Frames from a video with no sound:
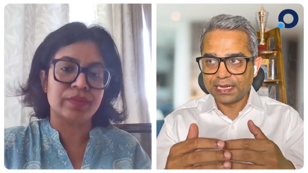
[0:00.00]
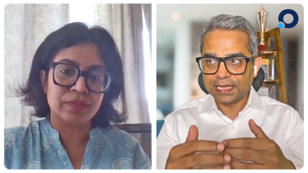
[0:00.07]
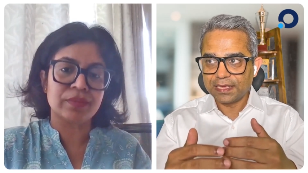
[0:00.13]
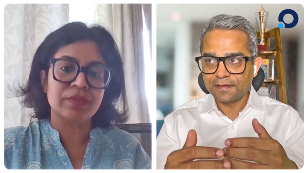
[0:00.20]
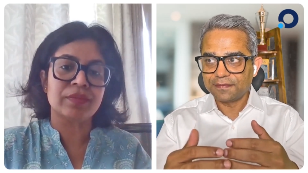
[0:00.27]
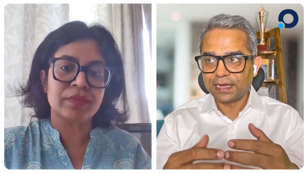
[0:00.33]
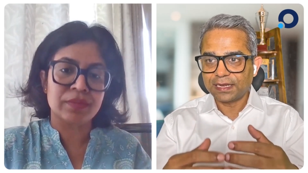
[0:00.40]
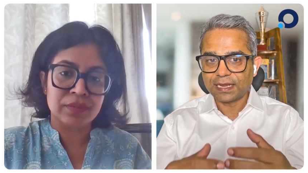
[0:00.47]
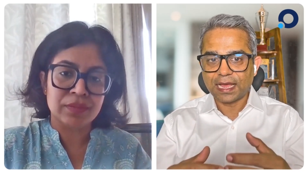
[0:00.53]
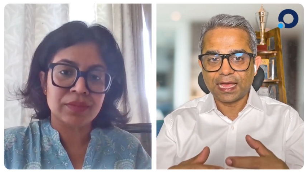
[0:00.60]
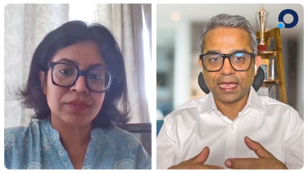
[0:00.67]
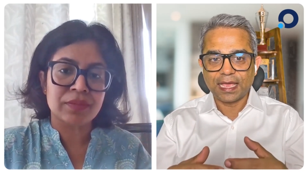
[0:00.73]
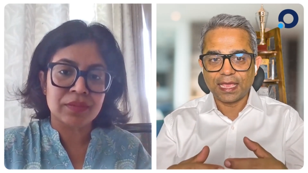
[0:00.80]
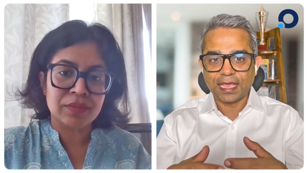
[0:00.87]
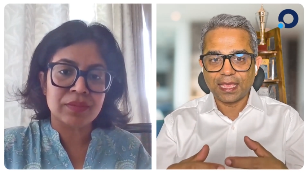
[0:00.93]
Speaker 1: believe that
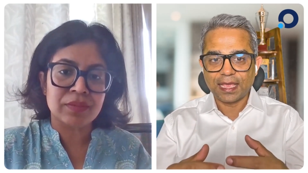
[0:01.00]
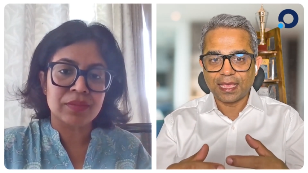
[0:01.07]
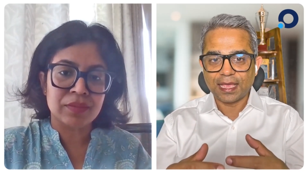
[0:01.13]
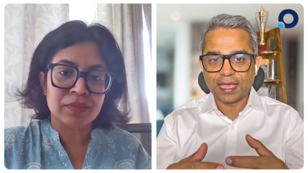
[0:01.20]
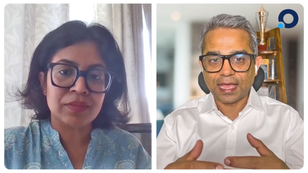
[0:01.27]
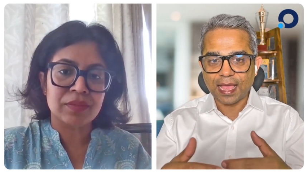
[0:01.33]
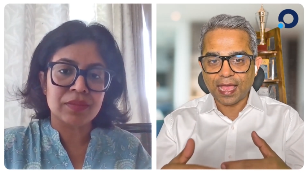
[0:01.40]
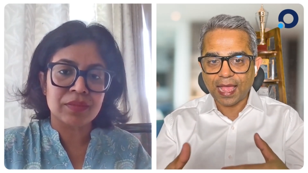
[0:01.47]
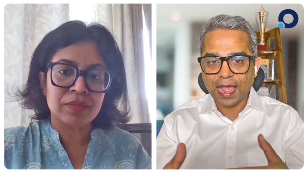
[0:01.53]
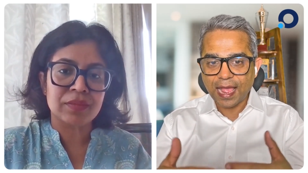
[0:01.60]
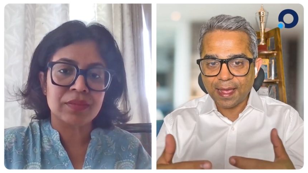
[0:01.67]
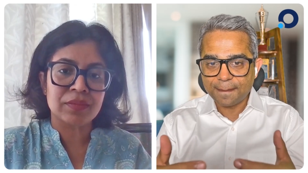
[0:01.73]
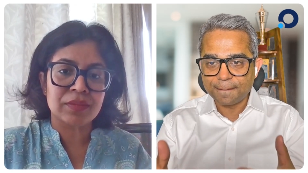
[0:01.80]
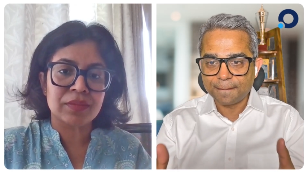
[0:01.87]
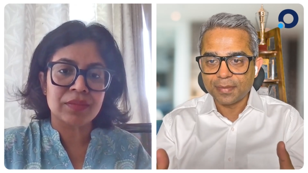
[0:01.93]
I
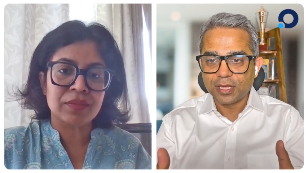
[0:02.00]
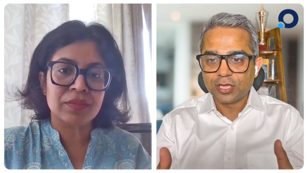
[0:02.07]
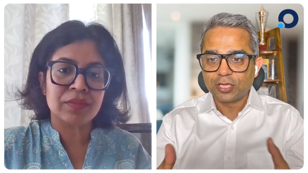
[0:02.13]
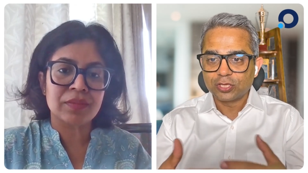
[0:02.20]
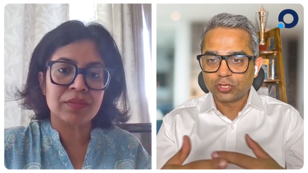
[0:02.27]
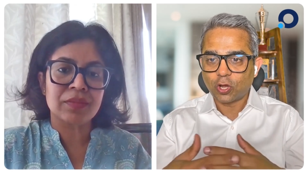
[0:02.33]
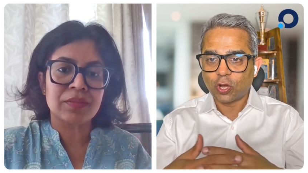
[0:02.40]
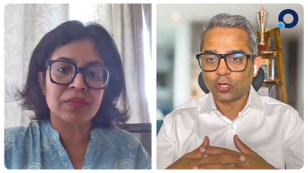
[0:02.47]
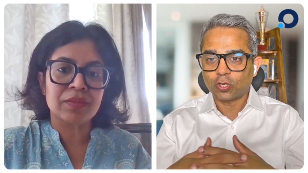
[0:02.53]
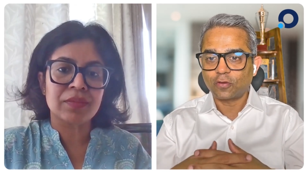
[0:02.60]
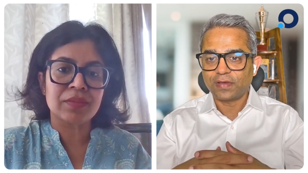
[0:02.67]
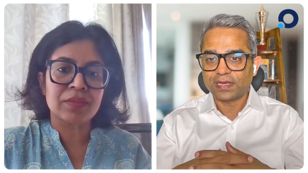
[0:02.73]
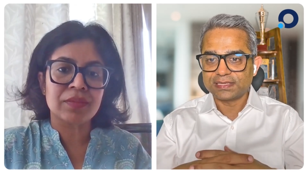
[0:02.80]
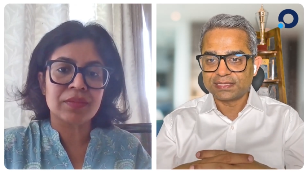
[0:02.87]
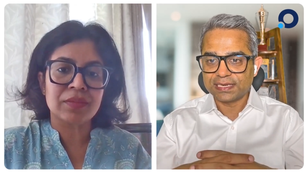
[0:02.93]
am thought
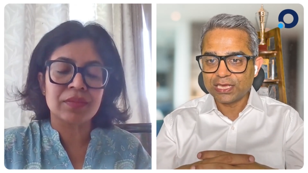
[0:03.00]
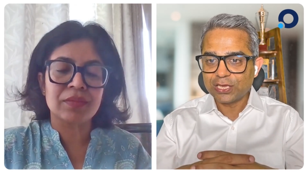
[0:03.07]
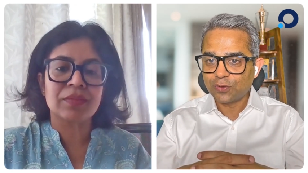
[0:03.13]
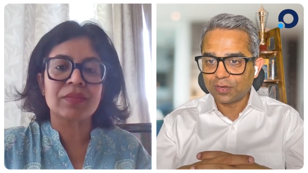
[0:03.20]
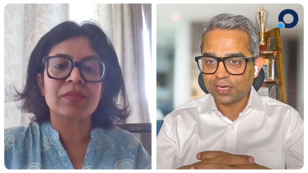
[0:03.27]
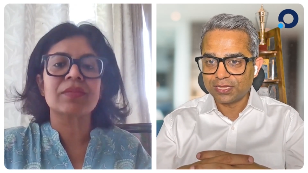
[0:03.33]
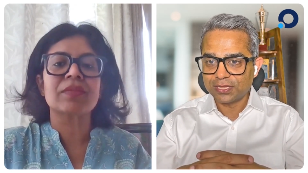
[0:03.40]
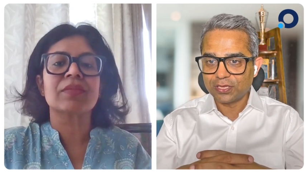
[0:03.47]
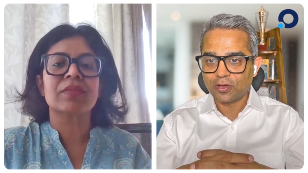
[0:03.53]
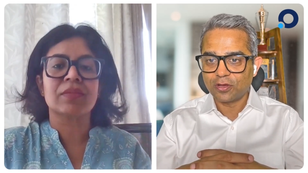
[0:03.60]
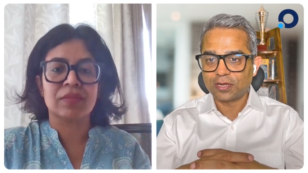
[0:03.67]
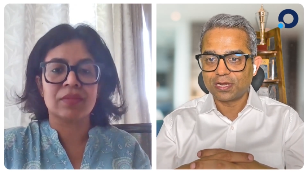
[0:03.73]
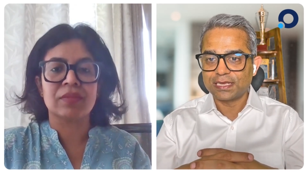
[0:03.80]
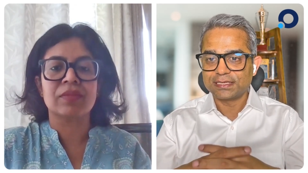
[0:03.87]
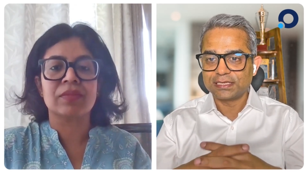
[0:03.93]
of as an equal in the
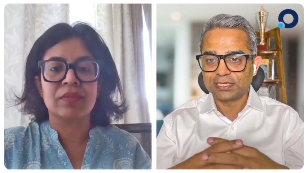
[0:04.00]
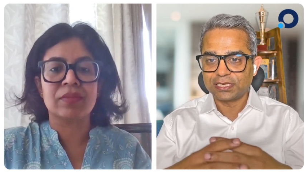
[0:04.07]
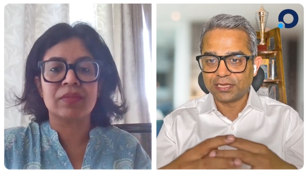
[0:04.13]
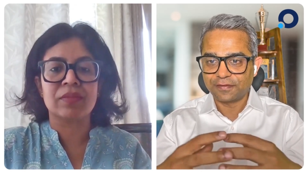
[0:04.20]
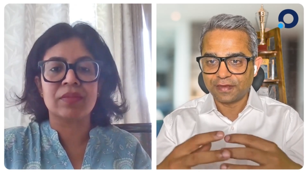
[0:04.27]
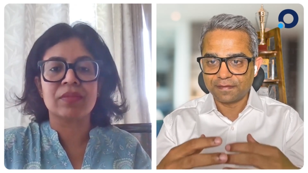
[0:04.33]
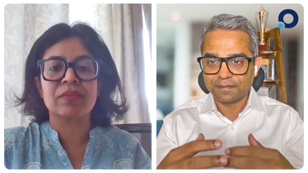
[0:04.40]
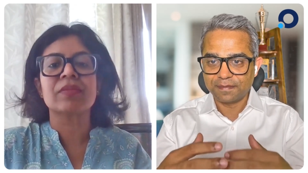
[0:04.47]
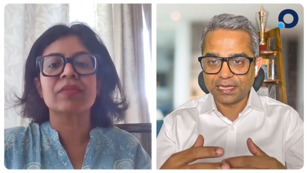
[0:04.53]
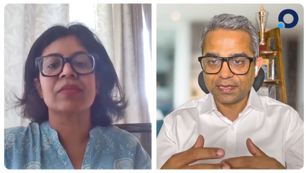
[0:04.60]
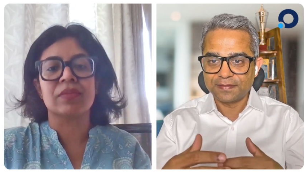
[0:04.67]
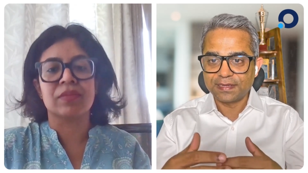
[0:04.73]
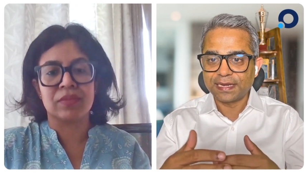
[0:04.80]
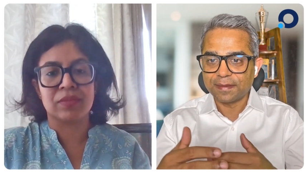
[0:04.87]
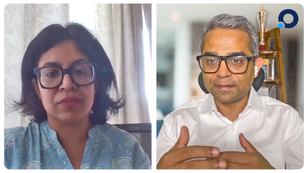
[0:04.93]
organization, if I
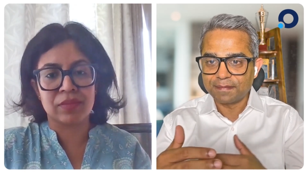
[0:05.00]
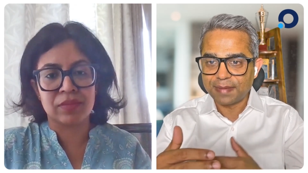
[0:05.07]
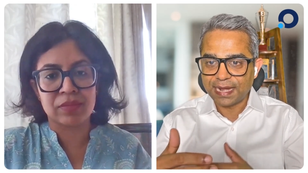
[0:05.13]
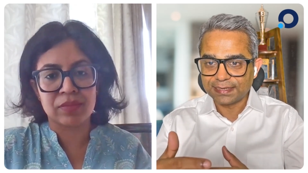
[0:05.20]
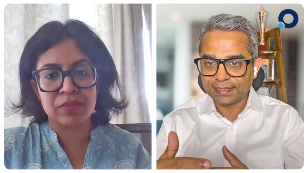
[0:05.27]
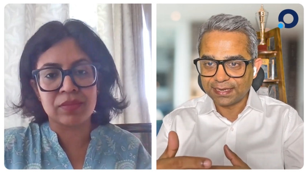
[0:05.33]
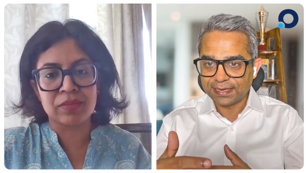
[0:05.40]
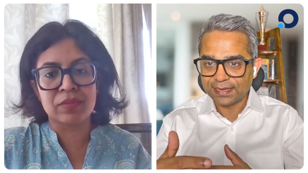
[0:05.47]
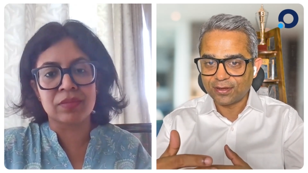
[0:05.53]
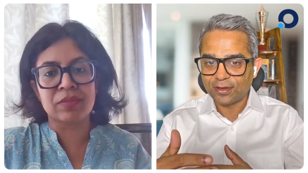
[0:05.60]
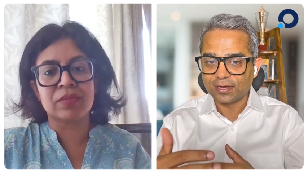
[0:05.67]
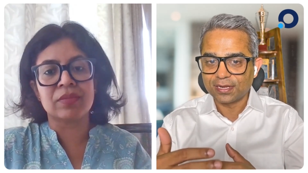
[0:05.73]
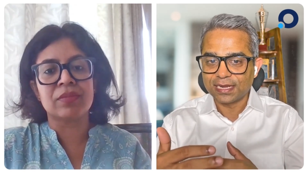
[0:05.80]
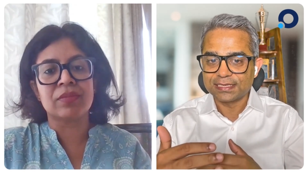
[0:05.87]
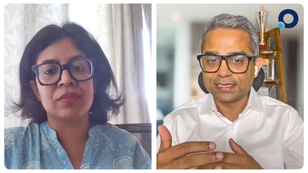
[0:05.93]
believe that I matter in an
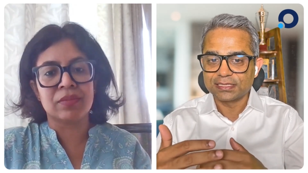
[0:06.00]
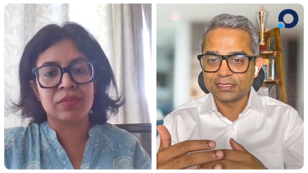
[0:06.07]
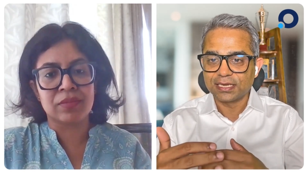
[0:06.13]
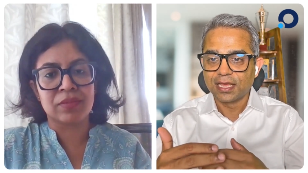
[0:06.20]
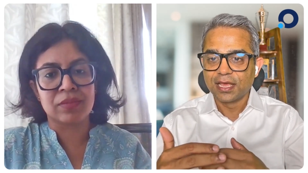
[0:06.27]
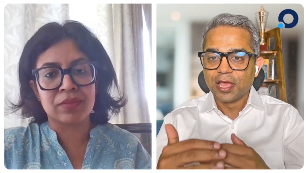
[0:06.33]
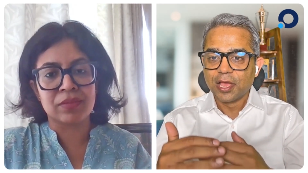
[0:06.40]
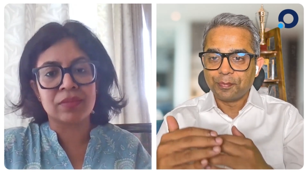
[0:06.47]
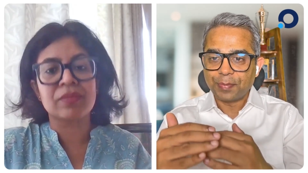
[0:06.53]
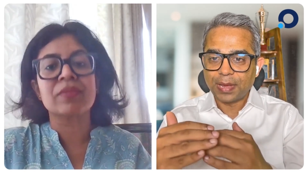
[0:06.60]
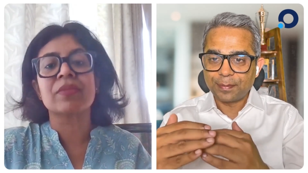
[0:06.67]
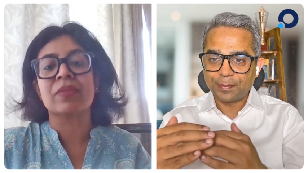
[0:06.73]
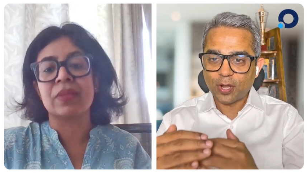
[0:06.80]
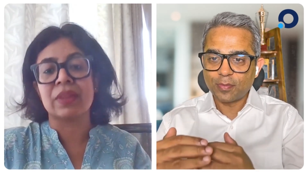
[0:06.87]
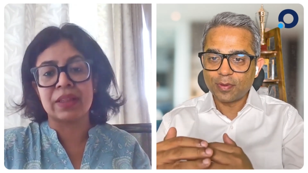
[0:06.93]
organization,
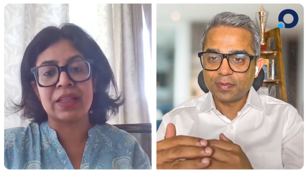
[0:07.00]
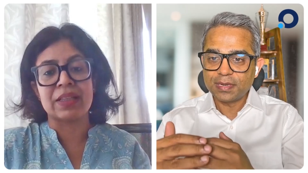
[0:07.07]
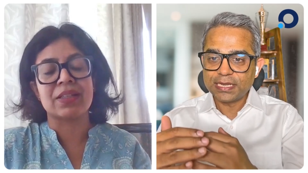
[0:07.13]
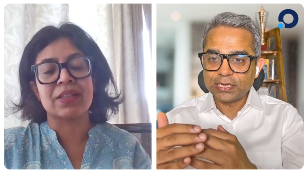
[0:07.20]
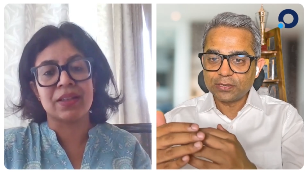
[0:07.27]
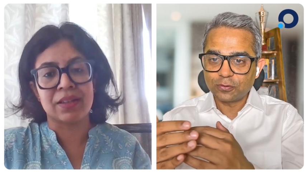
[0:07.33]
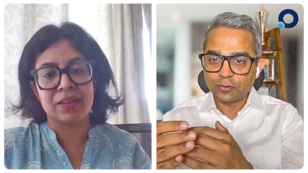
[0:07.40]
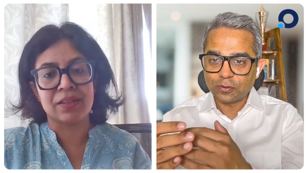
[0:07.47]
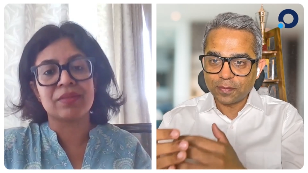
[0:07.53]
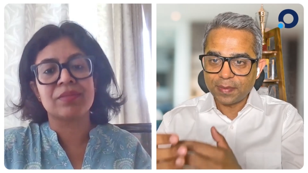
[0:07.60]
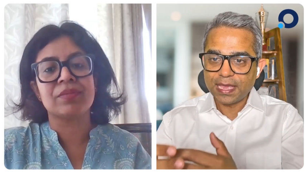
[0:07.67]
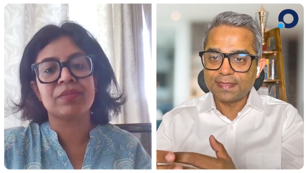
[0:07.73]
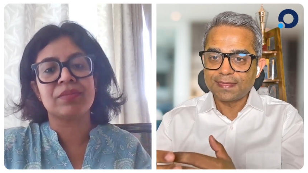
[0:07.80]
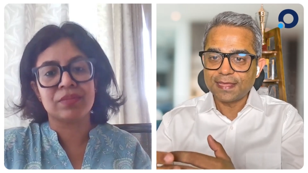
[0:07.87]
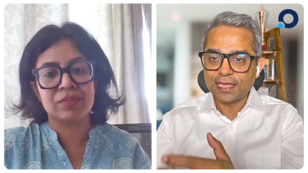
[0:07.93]
my probability to
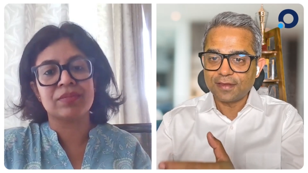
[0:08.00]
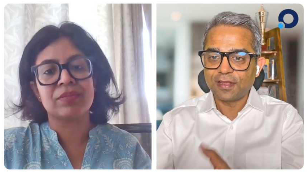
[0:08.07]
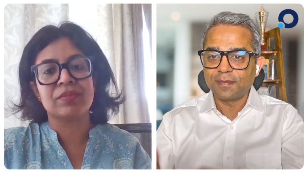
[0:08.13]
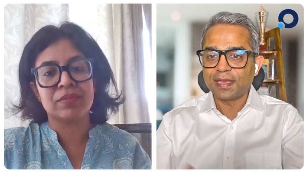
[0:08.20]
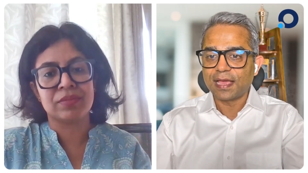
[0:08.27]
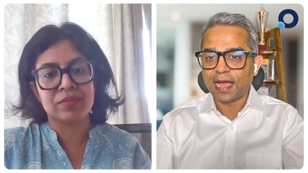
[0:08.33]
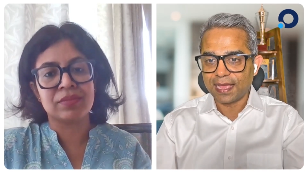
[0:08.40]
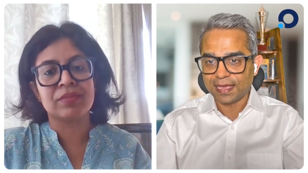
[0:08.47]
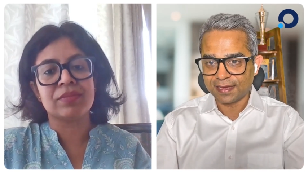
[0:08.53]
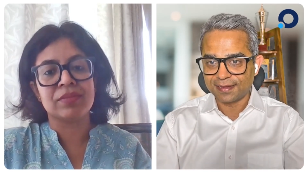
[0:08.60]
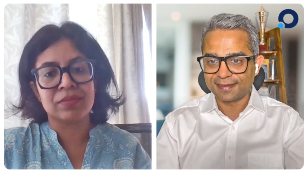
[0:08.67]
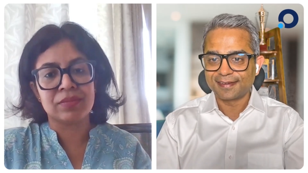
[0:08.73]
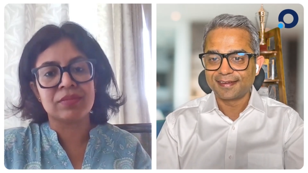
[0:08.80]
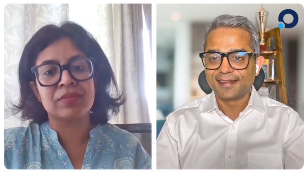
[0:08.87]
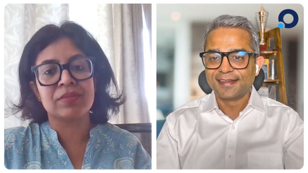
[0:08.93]
remain there will be higher.